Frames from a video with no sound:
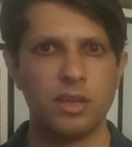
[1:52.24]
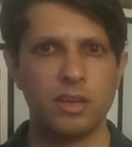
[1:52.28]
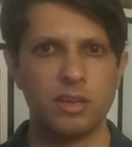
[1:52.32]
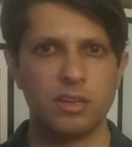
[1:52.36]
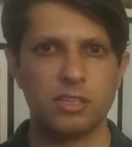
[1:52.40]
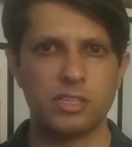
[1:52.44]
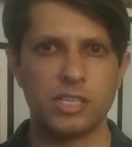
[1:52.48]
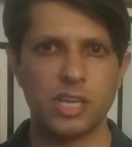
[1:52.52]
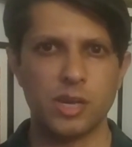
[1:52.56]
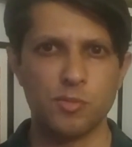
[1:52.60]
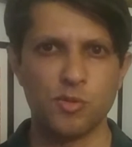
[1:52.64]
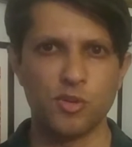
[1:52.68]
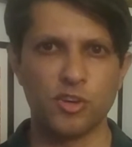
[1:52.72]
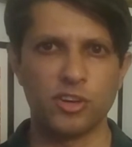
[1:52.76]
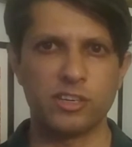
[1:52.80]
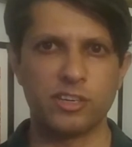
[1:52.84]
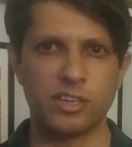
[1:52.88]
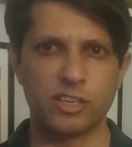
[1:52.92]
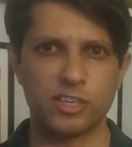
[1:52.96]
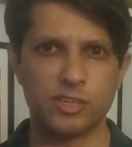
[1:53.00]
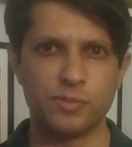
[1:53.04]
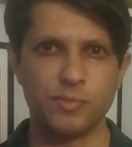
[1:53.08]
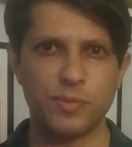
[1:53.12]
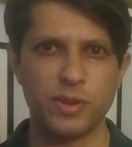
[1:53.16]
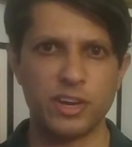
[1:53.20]
Jammu and
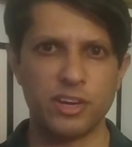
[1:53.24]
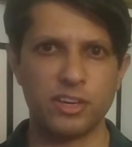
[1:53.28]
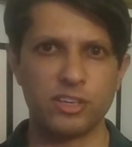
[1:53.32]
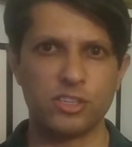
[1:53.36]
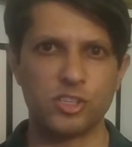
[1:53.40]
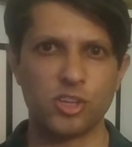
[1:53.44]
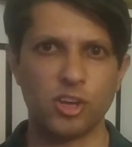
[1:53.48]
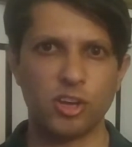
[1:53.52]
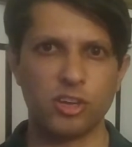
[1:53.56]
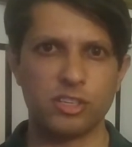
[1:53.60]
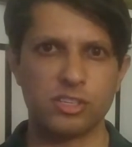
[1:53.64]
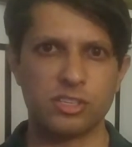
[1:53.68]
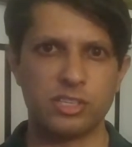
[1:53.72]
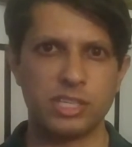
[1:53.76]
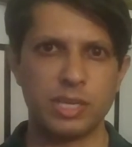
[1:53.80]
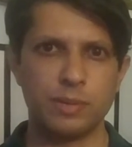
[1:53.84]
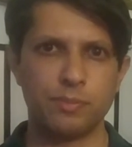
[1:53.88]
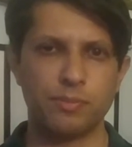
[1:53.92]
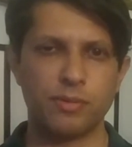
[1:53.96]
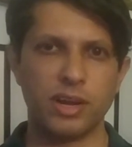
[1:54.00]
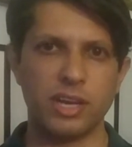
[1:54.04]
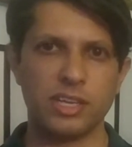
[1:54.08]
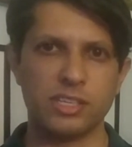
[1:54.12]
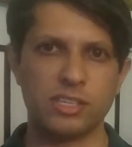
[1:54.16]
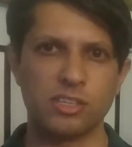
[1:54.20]
Kashmir saw a
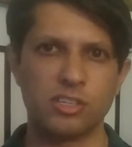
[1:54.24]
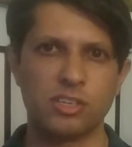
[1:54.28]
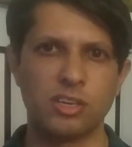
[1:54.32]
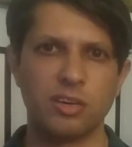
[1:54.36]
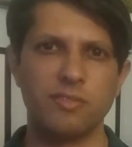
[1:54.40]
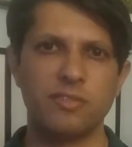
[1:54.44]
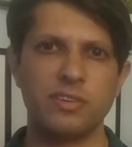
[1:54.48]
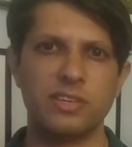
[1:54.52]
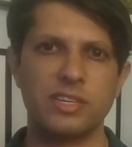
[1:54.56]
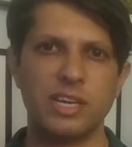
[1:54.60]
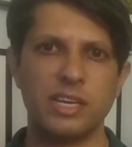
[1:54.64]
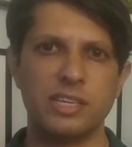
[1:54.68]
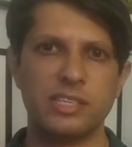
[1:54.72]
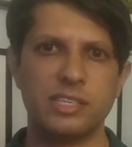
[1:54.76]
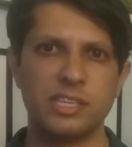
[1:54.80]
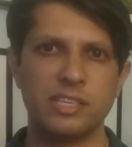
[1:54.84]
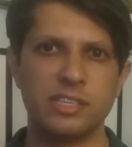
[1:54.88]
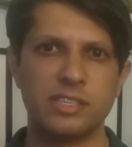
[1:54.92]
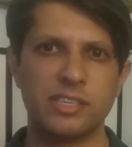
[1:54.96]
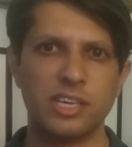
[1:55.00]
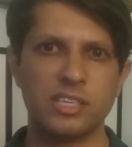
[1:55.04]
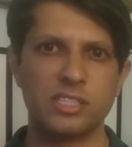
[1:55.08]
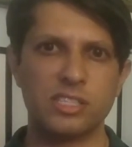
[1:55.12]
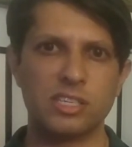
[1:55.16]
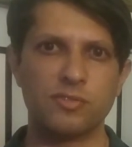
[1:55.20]
steep rise in
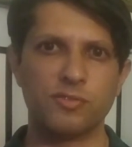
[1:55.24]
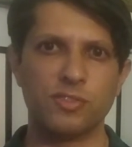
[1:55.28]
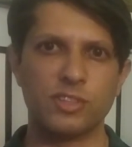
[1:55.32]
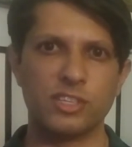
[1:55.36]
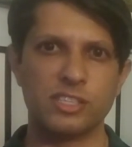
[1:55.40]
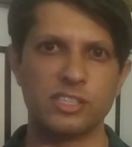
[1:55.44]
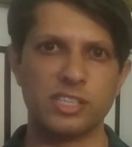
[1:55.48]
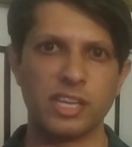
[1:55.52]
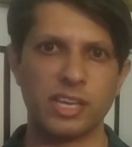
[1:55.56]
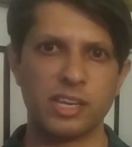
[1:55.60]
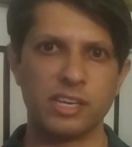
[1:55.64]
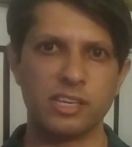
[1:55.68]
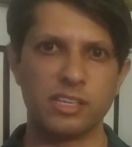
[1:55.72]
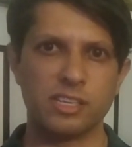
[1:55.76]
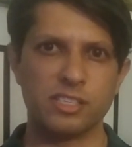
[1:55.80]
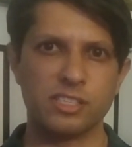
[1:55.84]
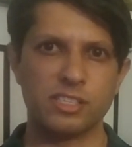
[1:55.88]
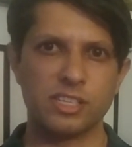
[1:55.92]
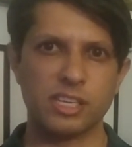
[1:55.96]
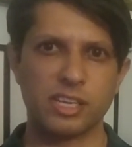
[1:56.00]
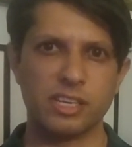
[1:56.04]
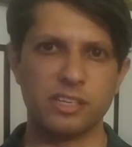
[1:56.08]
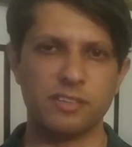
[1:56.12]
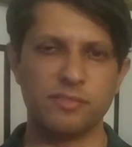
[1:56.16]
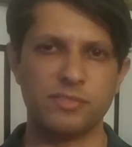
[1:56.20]
COVID-19 cases for the second
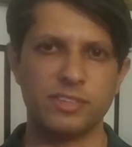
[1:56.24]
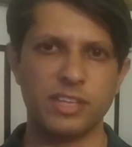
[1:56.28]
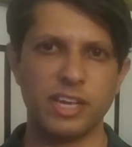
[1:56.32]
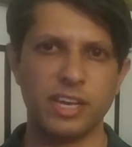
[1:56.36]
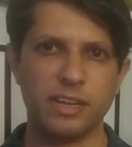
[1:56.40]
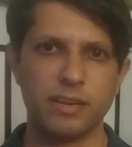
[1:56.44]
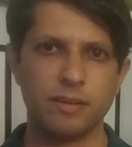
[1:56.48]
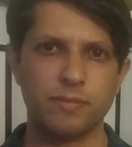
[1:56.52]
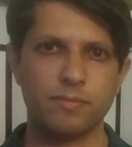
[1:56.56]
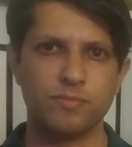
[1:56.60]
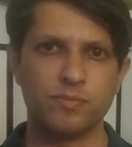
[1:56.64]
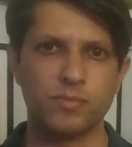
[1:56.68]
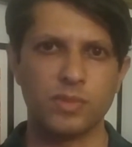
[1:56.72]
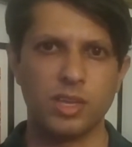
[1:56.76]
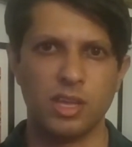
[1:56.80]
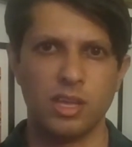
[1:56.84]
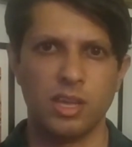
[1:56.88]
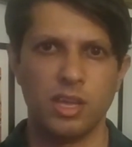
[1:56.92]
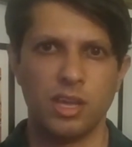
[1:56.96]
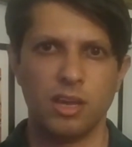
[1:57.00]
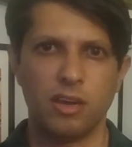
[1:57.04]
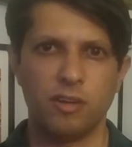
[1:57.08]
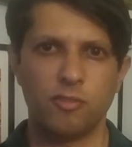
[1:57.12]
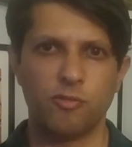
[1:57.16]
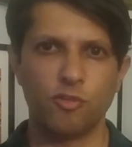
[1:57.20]
consecutive day.
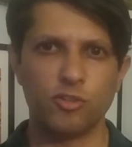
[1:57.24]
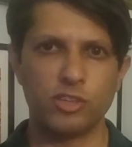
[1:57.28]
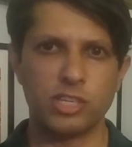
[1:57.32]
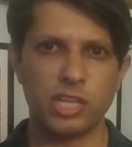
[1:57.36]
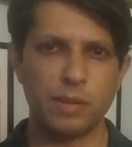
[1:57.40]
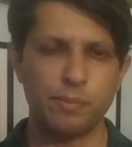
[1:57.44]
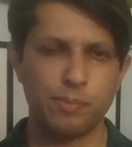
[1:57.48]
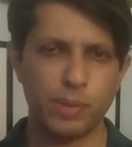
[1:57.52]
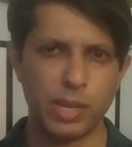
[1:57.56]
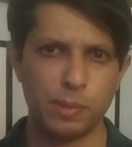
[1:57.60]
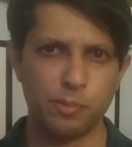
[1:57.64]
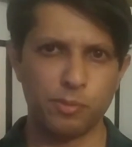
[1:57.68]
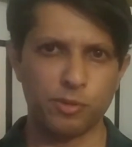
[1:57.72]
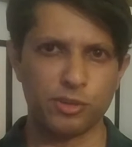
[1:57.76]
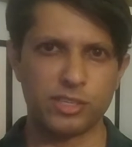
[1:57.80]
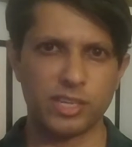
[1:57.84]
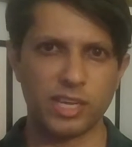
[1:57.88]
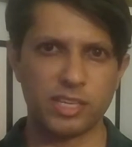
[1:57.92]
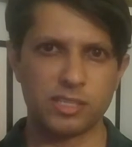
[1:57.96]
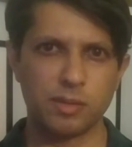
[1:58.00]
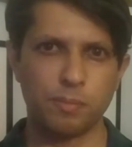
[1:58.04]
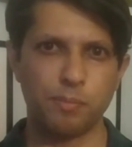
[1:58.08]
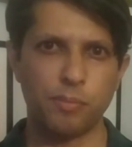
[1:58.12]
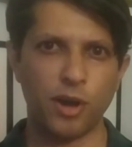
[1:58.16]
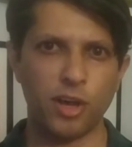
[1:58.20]
14 people
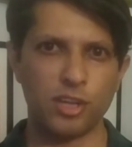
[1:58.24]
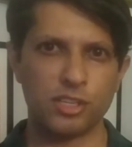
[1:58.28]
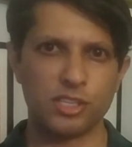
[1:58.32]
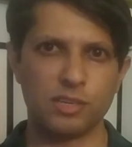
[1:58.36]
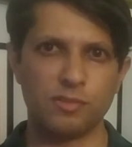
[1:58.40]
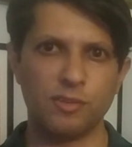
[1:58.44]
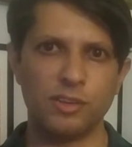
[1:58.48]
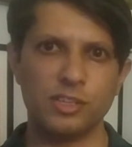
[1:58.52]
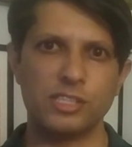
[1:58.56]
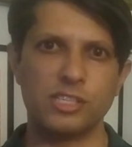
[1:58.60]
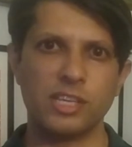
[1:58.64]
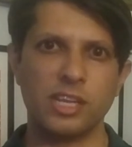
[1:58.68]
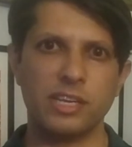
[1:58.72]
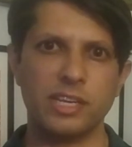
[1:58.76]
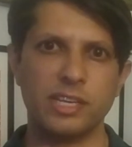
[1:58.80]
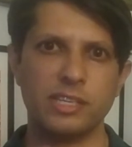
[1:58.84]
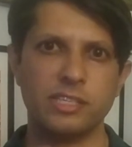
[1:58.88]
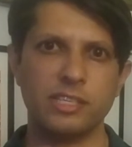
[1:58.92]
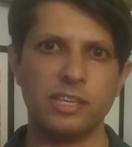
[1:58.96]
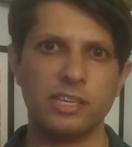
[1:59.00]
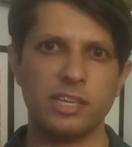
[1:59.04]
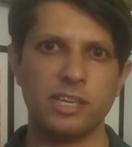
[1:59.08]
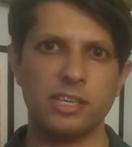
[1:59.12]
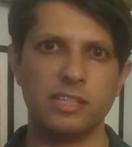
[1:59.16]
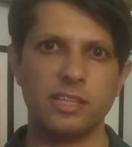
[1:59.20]
tested positive on Sunday,
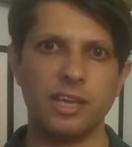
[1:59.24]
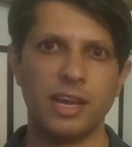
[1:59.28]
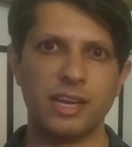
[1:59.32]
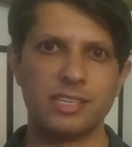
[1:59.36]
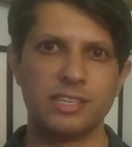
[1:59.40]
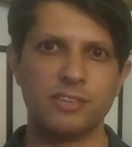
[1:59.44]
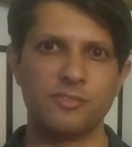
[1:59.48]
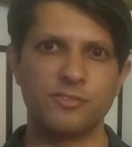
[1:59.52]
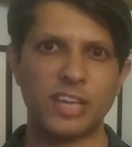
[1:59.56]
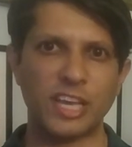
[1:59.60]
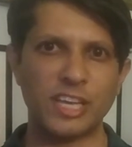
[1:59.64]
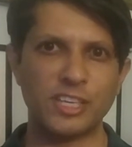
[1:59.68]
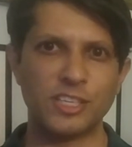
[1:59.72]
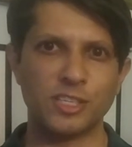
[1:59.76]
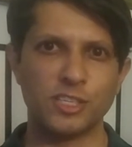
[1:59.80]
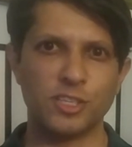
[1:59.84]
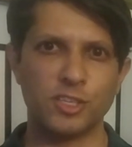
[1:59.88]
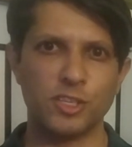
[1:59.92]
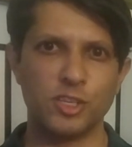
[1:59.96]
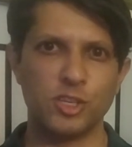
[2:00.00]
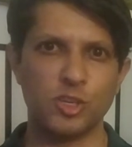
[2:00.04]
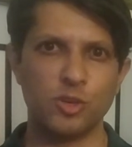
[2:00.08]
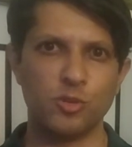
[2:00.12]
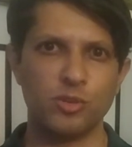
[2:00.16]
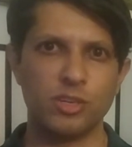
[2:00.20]
taking the active cases
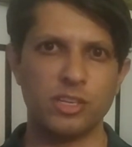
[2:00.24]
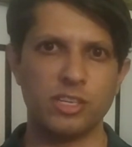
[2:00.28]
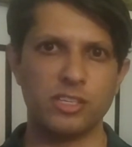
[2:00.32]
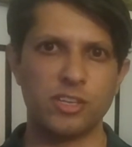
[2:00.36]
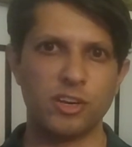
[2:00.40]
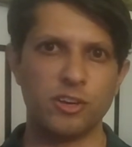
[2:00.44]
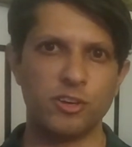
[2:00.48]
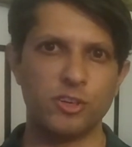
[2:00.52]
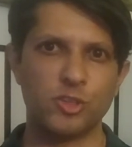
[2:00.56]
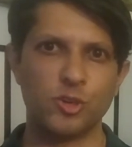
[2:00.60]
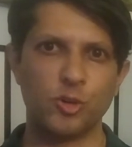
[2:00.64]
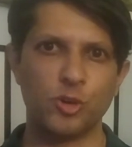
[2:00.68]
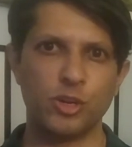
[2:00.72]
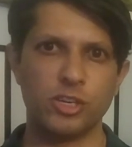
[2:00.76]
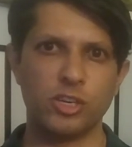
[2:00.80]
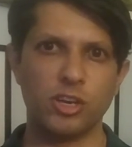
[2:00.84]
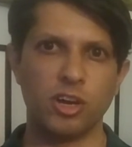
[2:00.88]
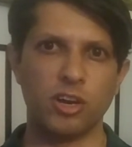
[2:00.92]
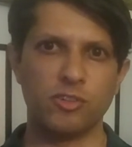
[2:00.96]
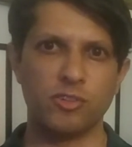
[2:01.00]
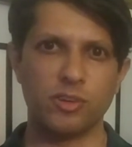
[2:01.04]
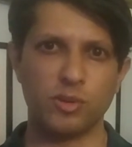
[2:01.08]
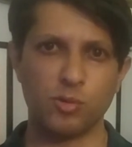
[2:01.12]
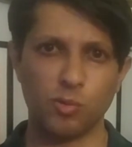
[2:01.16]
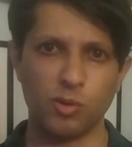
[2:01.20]
in the Union Territory to
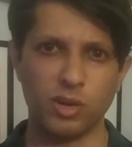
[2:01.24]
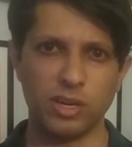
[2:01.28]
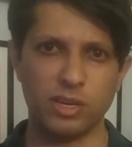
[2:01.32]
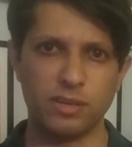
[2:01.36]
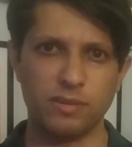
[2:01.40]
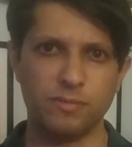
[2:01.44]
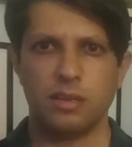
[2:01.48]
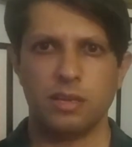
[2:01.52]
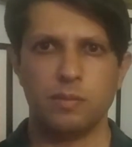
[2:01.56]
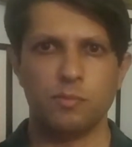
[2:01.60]
101.